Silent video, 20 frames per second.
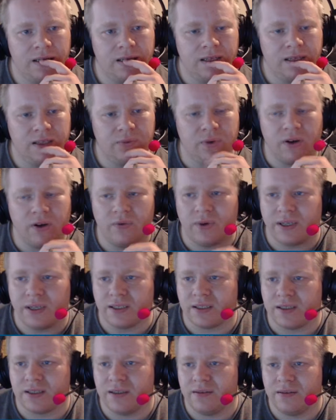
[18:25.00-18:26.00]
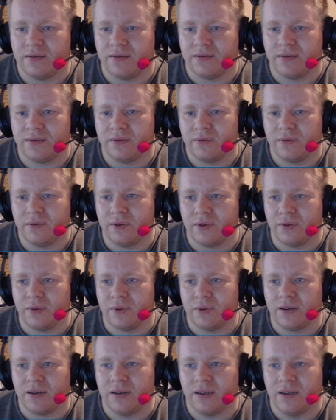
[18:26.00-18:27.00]
12 weeks, isn't it? What am I on
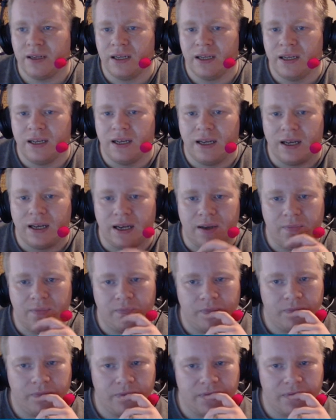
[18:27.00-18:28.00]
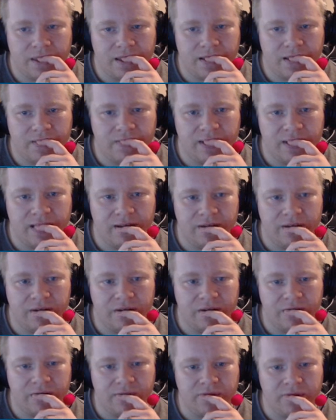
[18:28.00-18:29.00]
about? And then
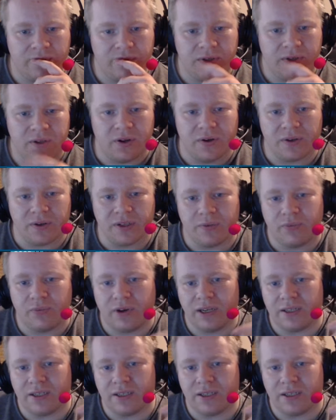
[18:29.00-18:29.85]
job number 2, it's going to bring us